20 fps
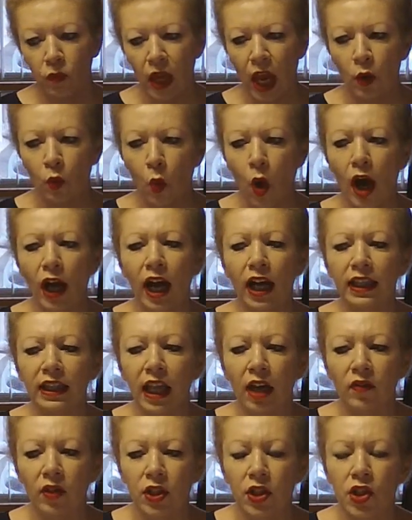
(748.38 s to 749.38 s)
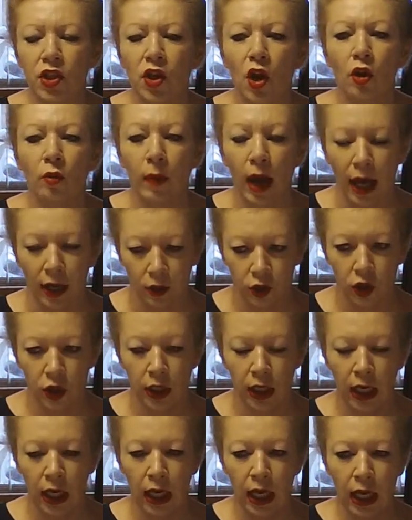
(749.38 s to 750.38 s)
And why I love it so
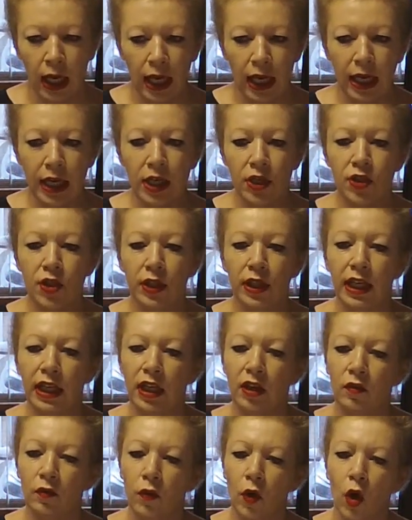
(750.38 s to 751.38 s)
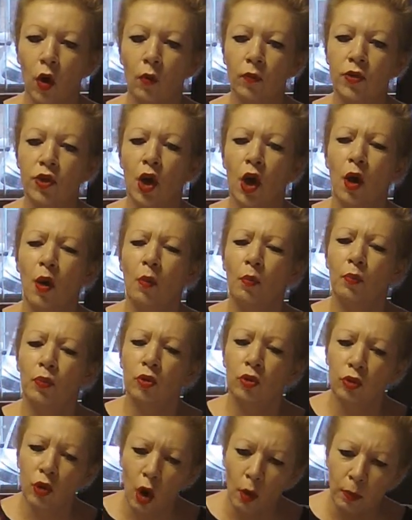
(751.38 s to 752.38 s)
much is that it involves
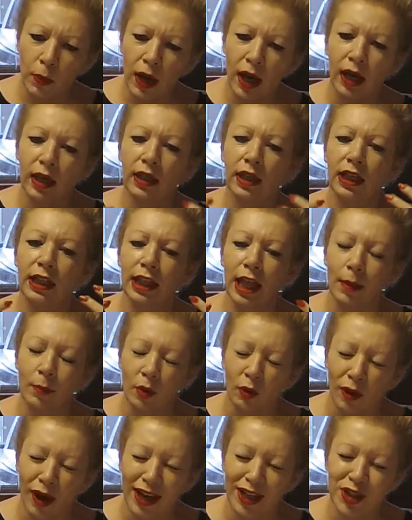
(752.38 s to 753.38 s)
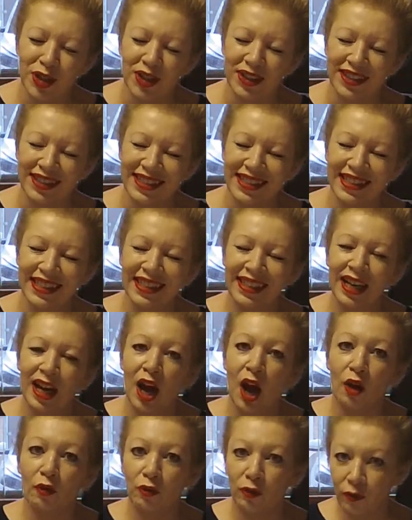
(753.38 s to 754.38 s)
proper collaborations,
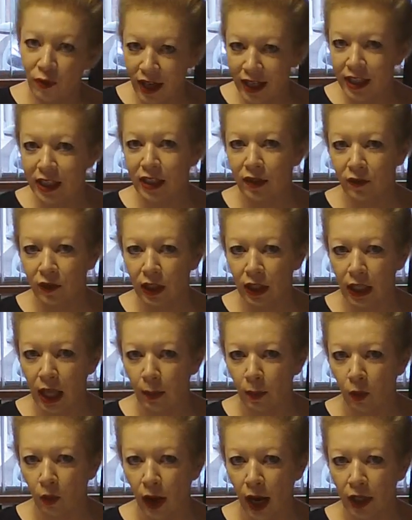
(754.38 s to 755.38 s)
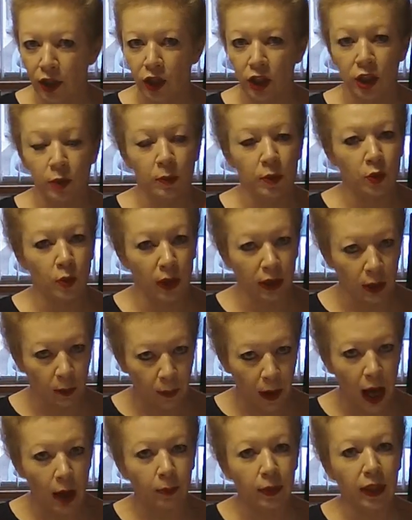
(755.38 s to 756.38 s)
effective collaborations between the
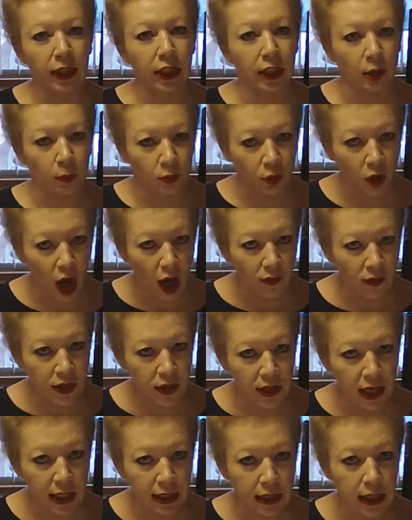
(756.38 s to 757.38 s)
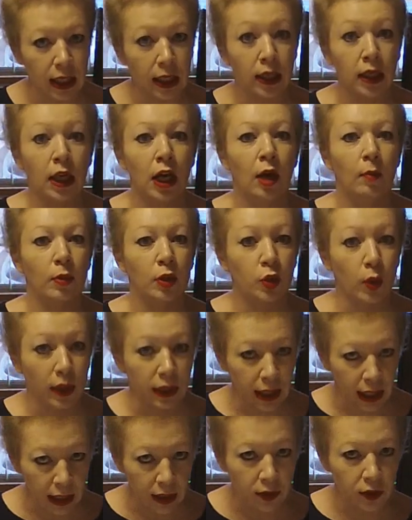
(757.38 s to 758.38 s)
public and the private sector,
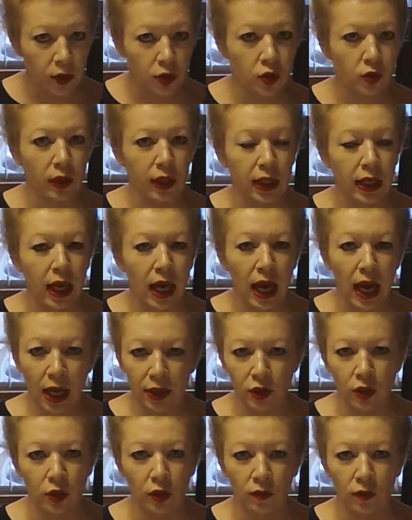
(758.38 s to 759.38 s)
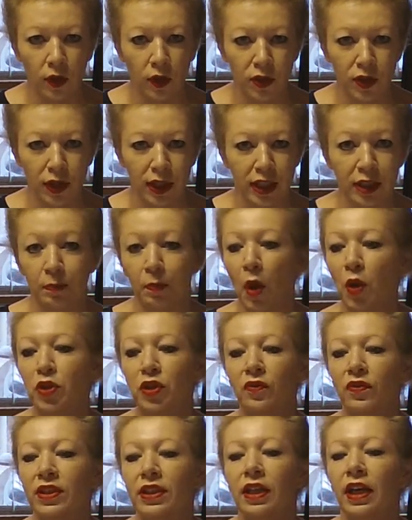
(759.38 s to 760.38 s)
between industry and universities.
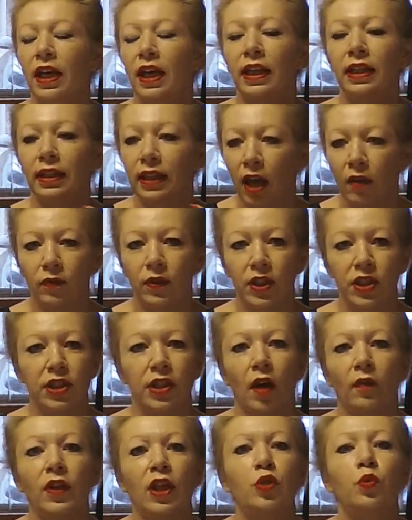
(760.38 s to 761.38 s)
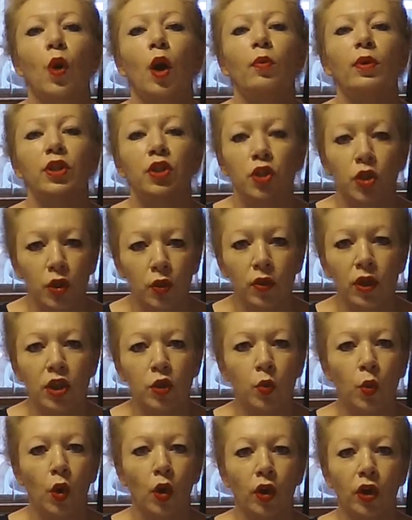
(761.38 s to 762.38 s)
Most of us love this stuff. That's why we do
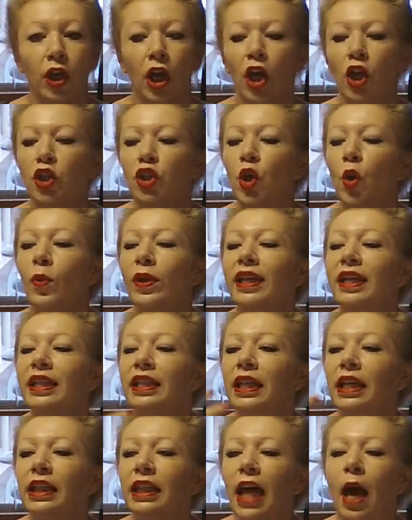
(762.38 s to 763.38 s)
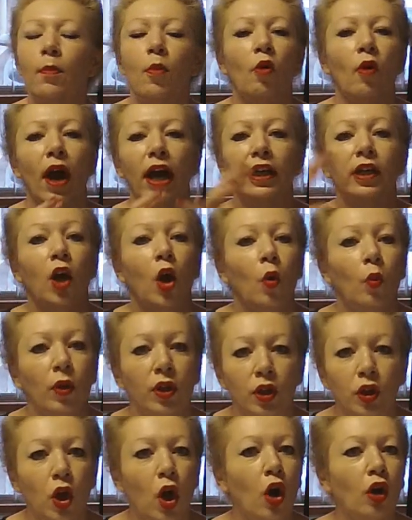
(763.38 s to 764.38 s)
this work, so we can collaborate
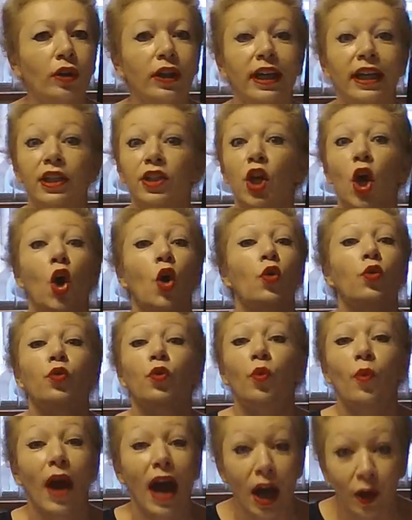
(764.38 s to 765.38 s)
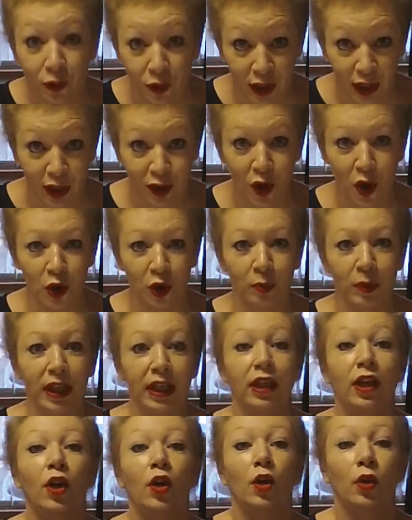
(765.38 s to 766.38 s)
with colleagues throughout the
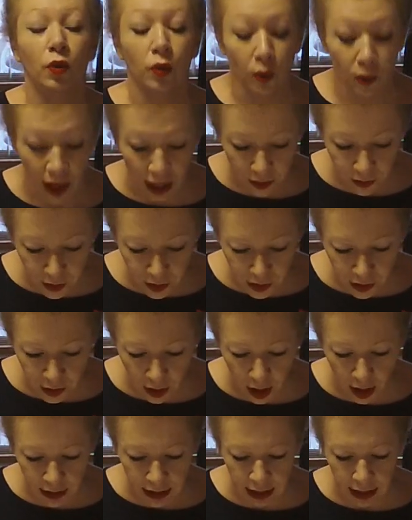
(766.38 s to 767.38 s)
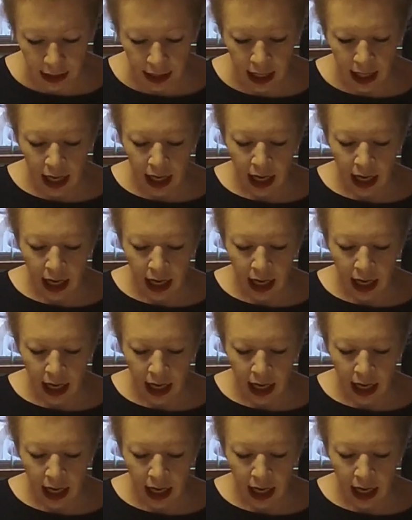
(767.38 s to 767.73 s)
economy, throughout society.